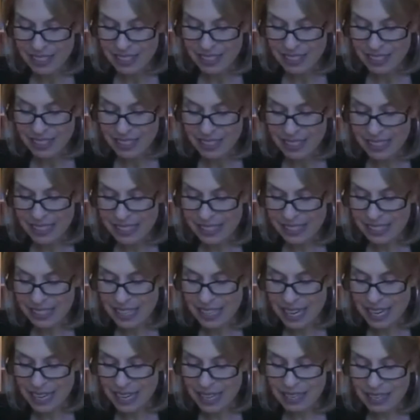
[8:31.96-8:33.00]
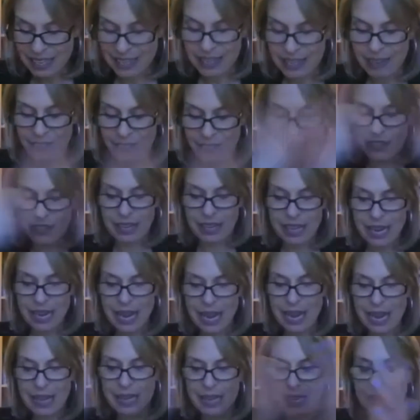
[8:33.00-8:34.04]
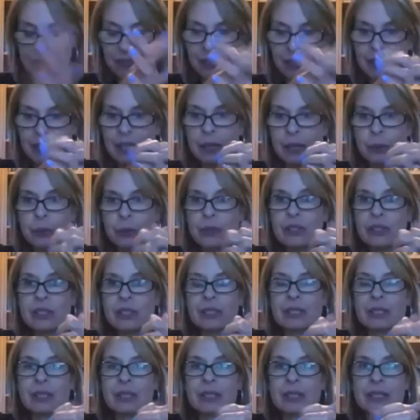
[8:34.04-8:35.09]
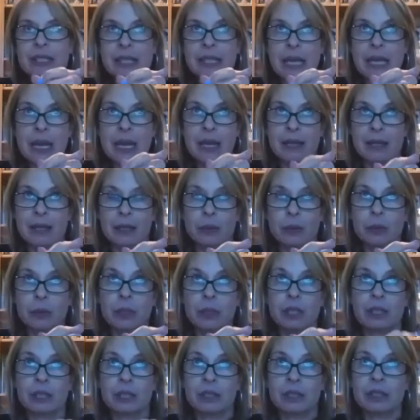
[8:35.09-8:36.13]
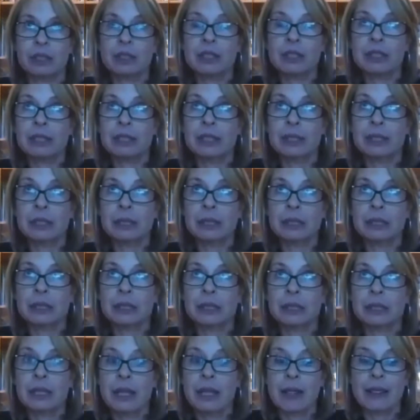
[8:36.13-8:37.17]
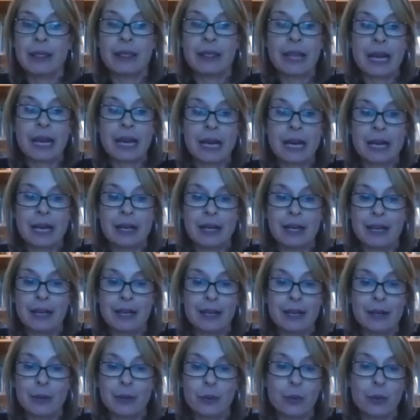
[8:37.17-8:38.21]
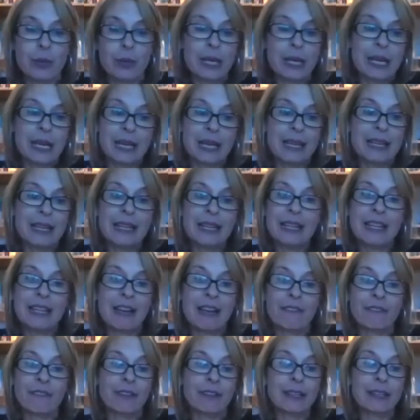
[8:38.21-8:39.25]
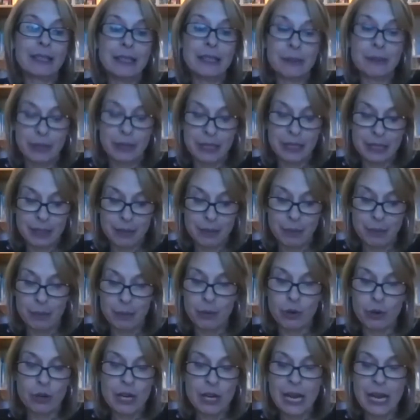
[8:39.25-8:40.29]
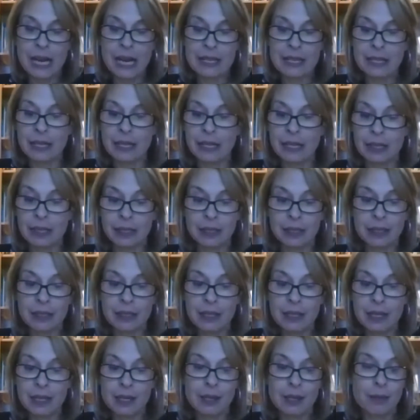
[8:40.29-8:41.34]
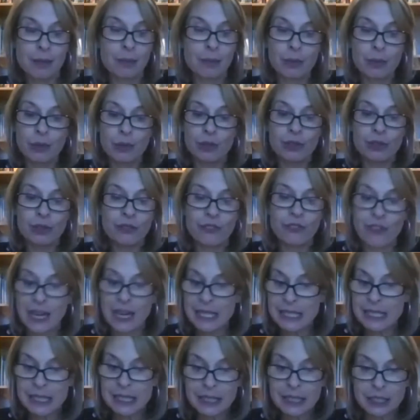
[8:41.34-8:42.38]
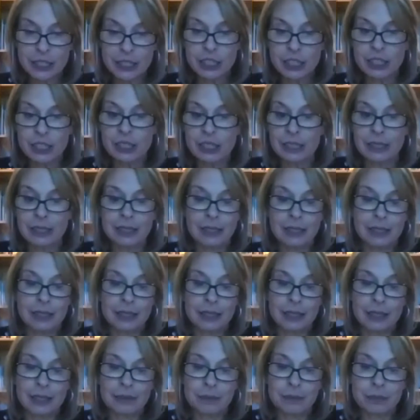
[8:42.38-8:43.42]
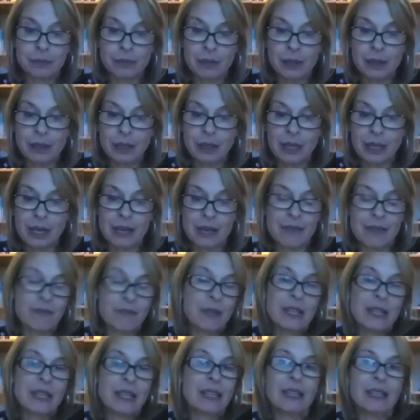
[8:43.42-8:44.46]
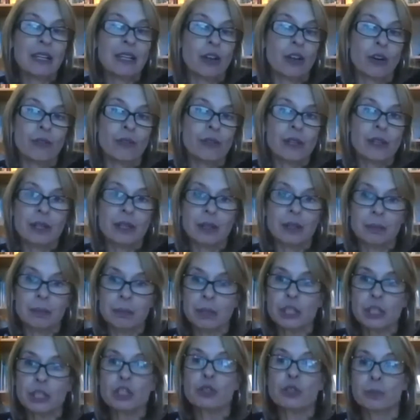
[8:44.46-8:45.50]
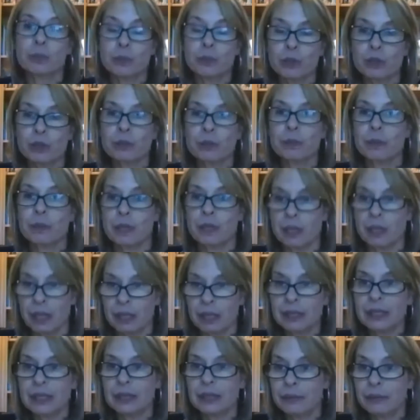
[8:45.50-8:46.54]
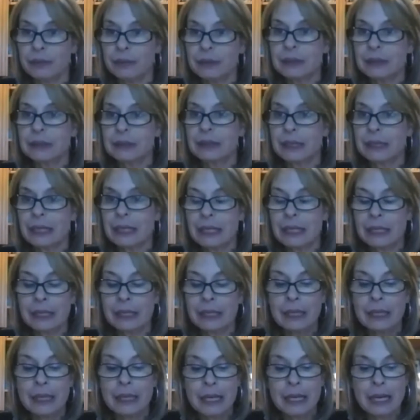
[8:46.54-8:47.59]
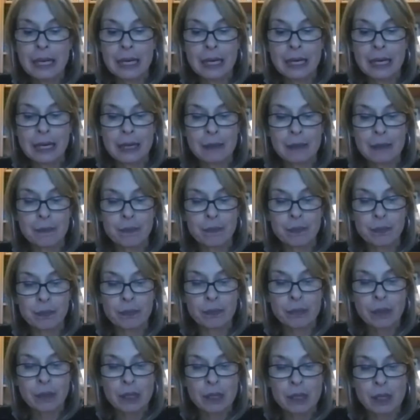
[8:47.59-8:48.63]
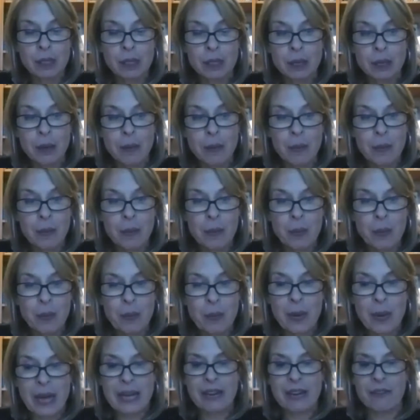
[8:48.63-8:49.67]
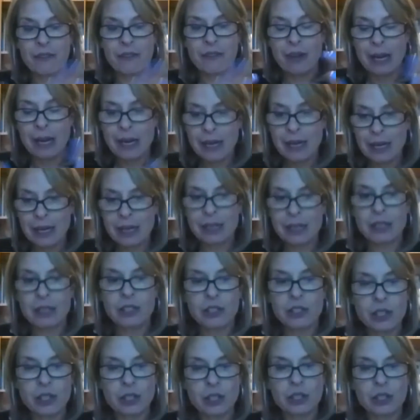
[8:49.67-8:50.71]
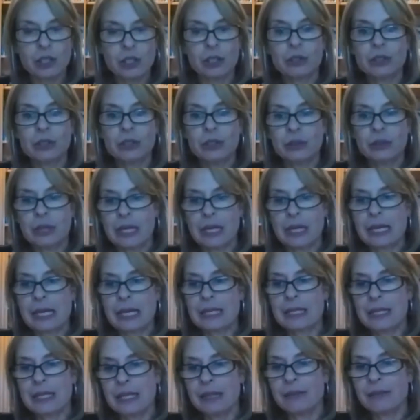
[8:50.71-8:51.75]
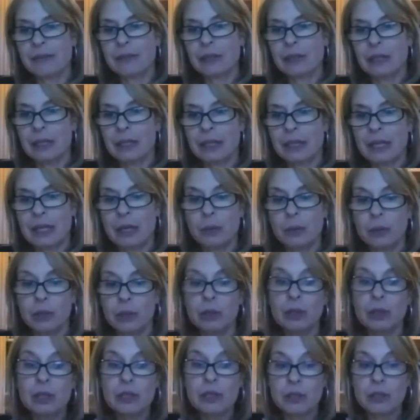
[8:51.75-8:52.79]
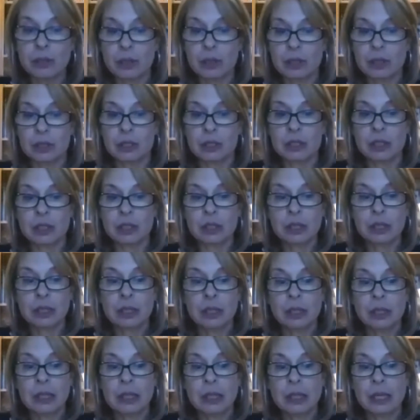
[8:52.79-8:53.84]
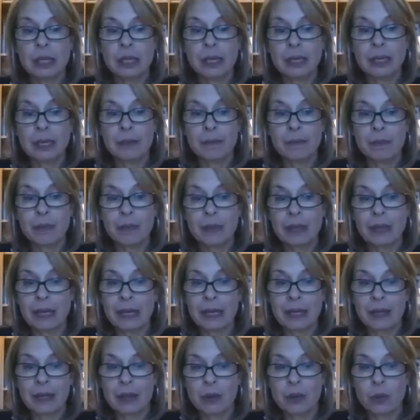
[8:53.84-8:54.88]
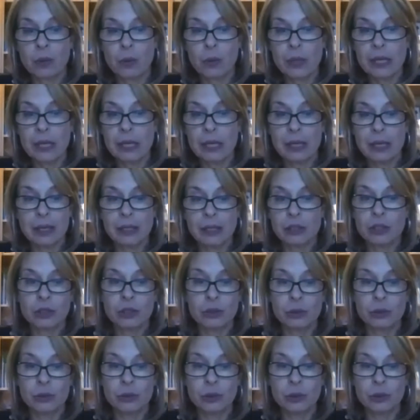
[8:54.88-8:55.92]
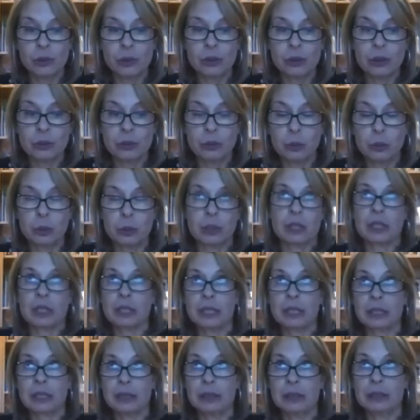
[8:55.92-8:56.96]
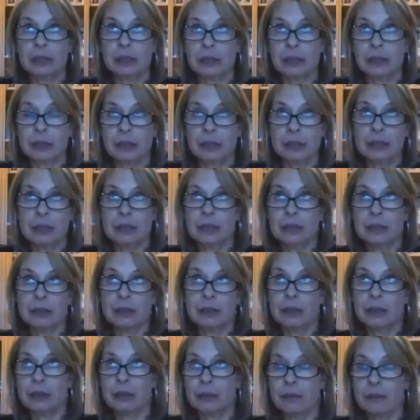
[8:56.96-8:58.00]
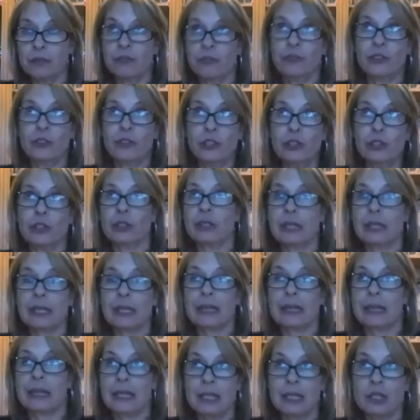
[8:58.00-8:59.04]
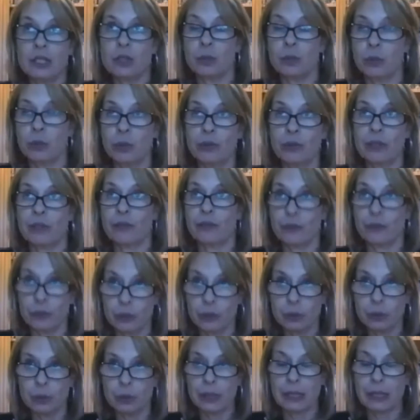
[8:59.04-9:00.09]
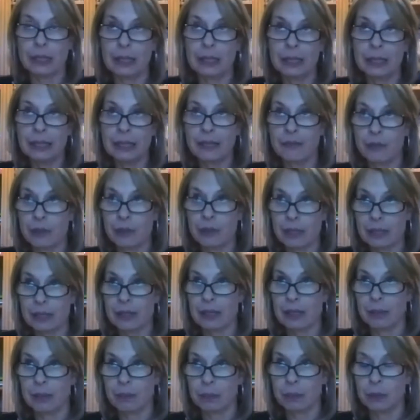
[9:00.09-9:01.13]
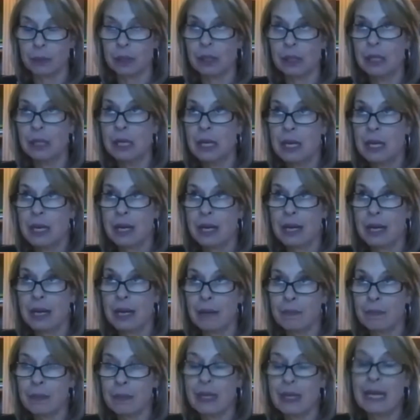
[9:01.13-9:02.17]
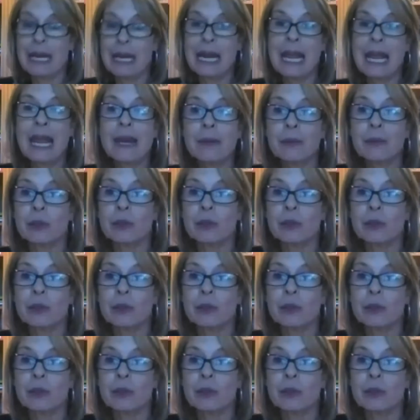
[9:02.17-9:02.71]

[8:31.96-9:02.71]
Listen, at a very high level, I would start saying that we learned that we can definitely be more agile, more faster, and be overall much more productive. Okay. But if I, you know, go to the next level, then we also learned that we needed to work on few other things moving forward. And I'll give you an example. Labor